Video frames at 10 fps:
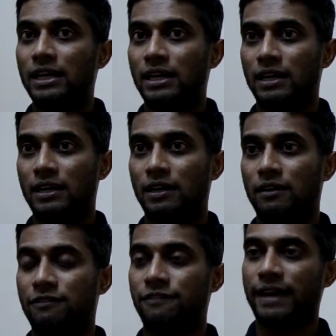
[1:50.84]

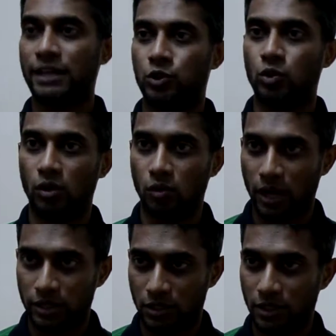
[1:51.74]
factual
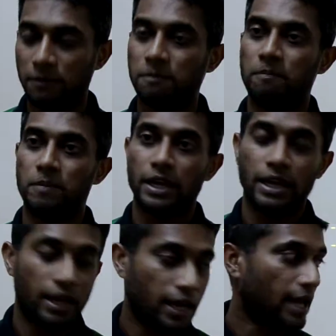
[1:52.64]
writing,
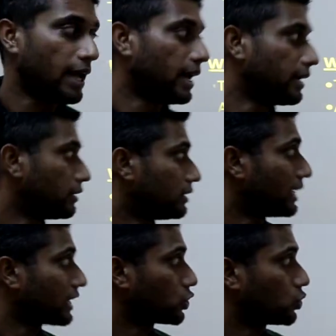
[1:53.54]
and
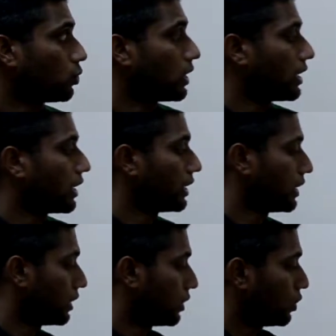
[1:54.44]
that's why
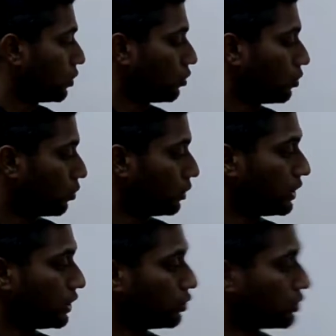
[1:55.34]
we
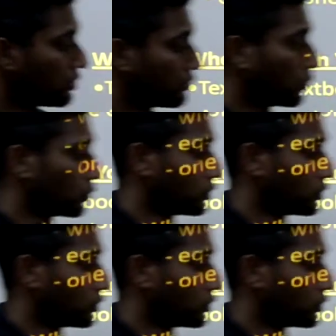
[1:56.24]
use it for